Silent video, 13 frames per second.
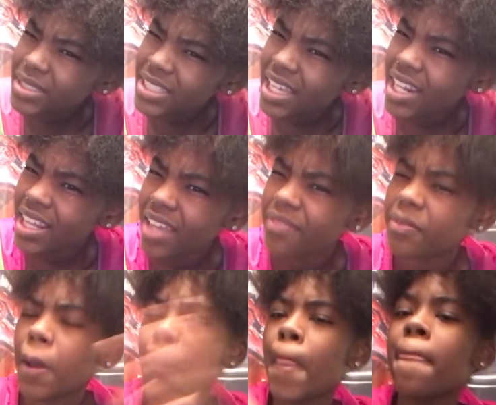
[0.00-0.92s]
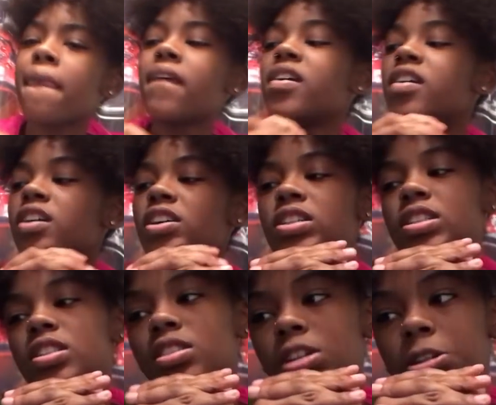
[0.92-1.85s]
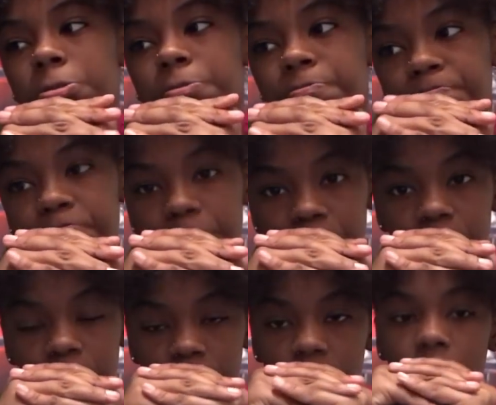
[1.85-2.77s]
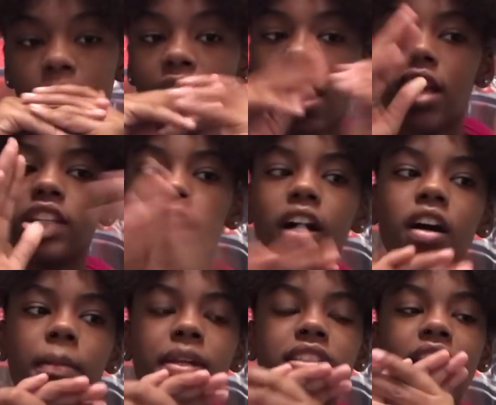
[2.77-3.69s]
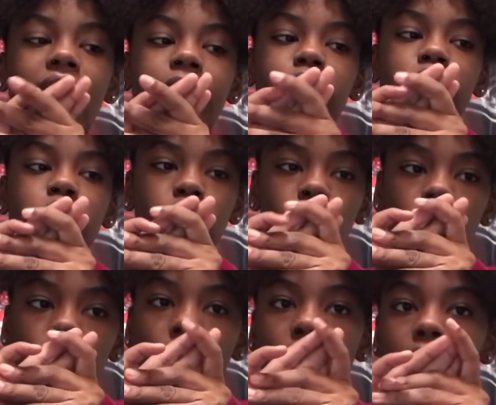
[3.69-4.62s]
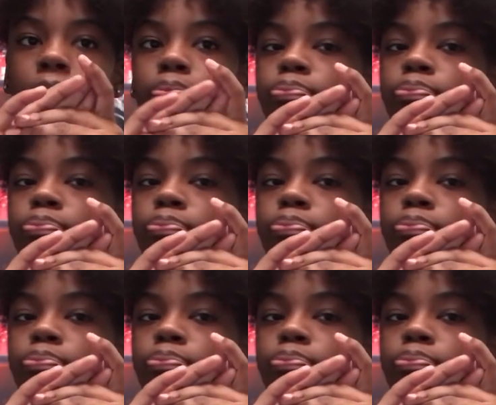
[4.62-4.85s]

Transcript: she got to lie for? So it's after school, right?